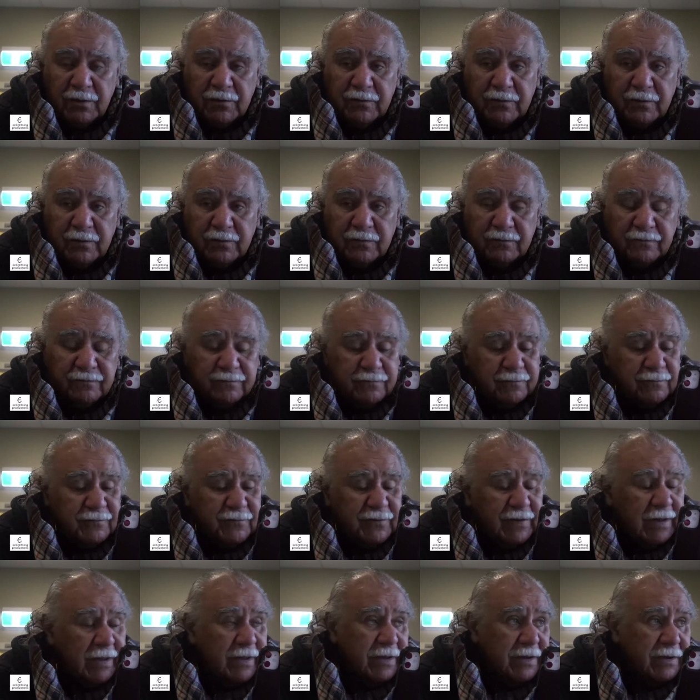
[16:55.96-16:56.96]
sort of
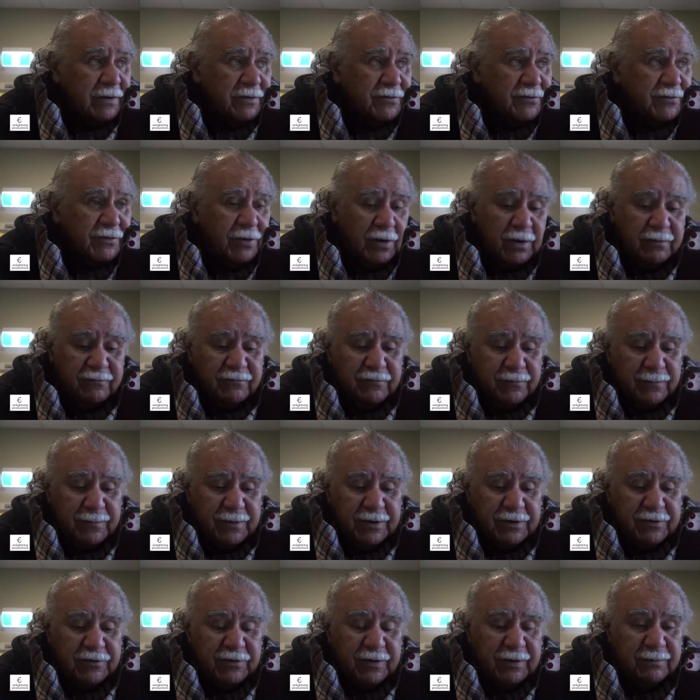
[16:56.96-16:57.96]
saying, "It's time for
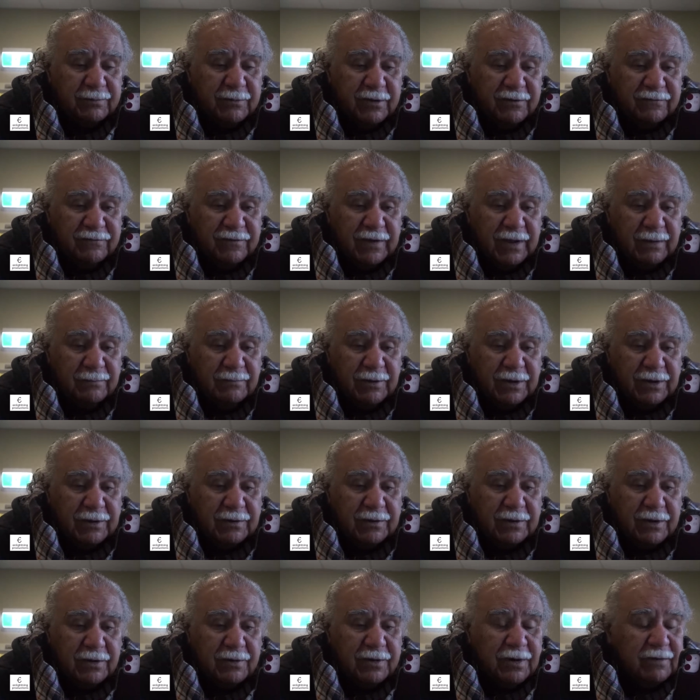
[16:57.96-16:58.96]
me to take my family
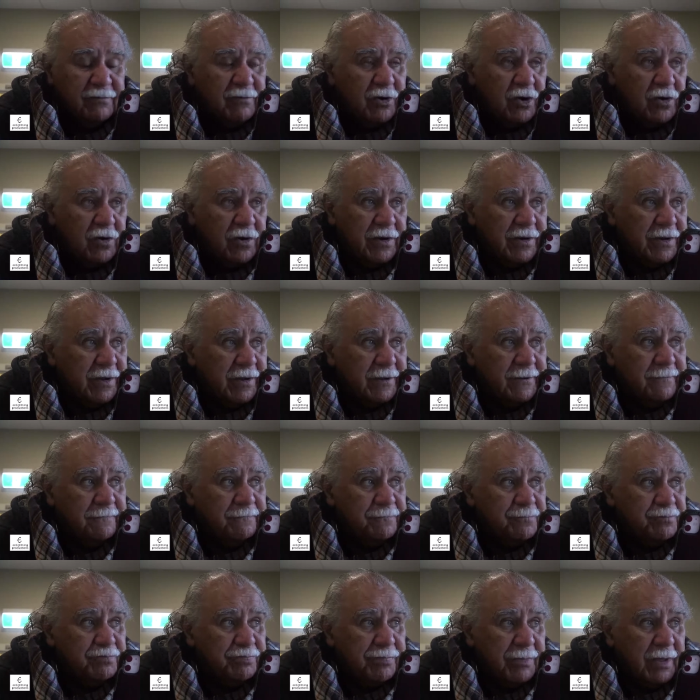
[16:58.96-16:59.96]
and go and have a holiday,
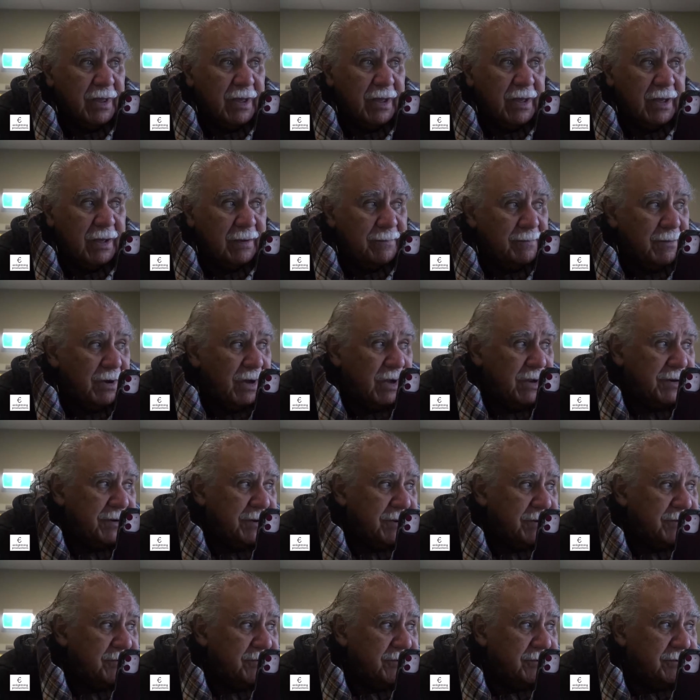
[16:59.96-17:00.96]
um, I
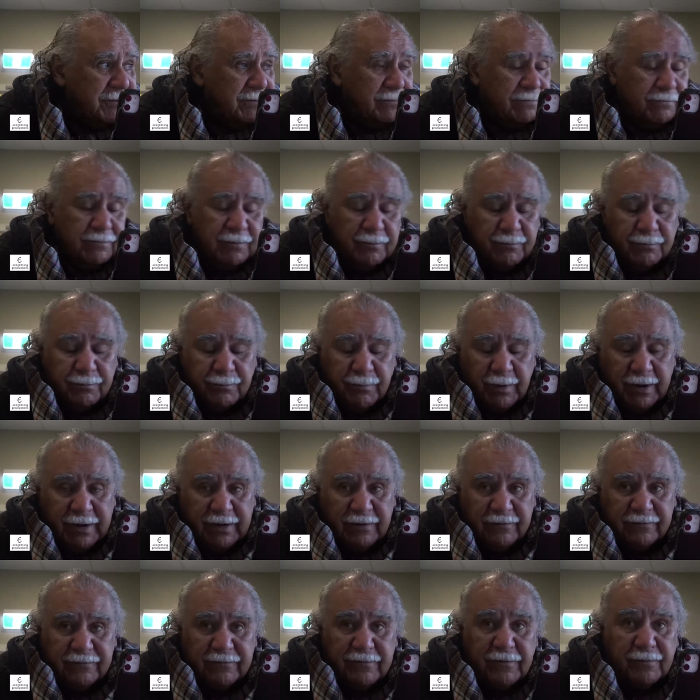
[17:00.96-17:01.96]
need to
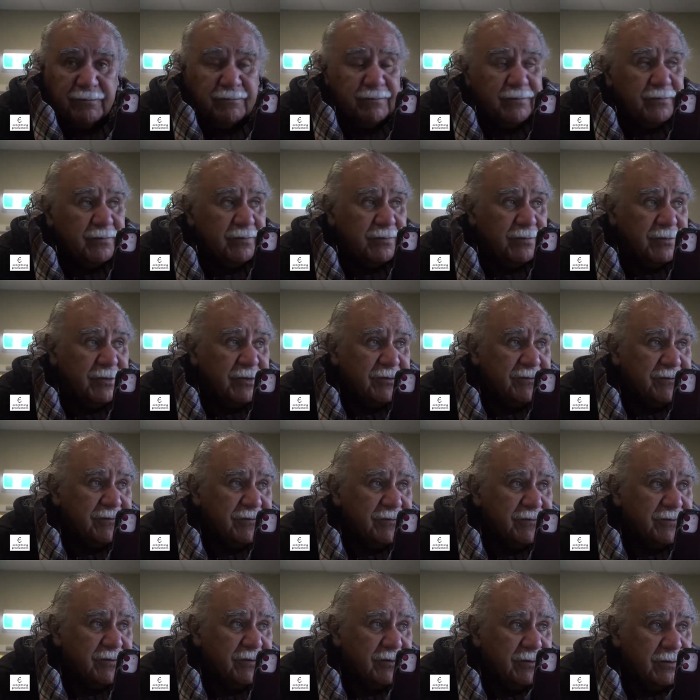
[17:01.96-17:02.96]
break from
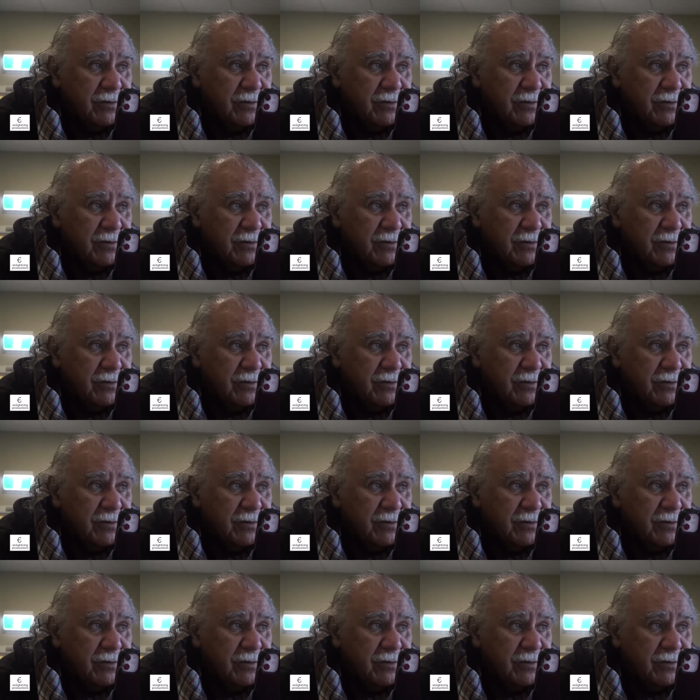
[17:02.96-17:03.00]
this